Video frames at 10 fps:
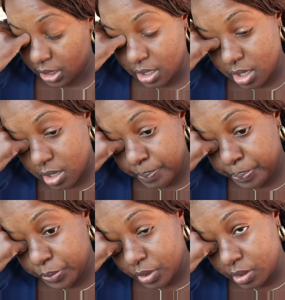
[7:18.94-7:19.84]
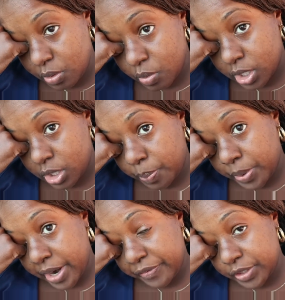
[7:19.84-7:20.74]
one of the
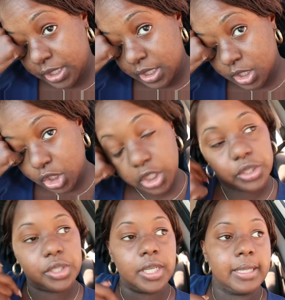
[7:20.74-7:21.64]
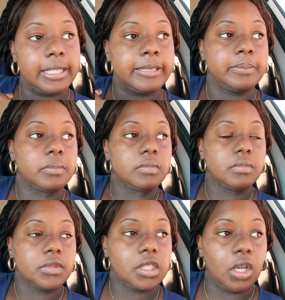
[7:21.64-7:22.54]
prophets in the church.
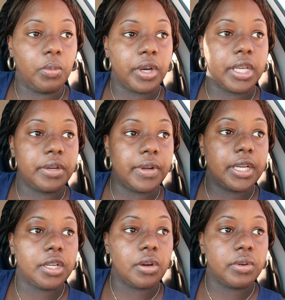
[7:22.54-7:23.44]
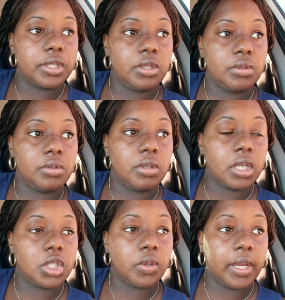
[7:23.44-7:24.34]
So we're getting ready to go into
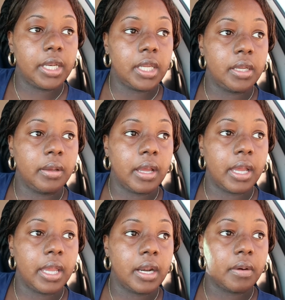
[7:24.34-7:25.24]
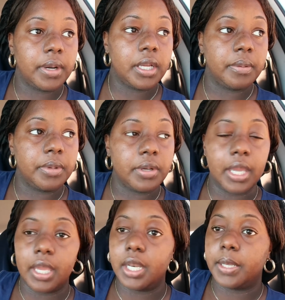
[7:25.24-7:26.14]
a training. I had already
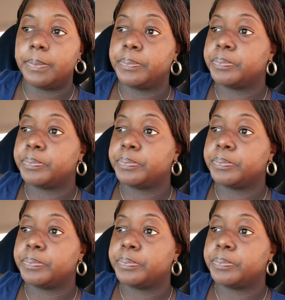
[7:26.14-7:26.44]
communicated.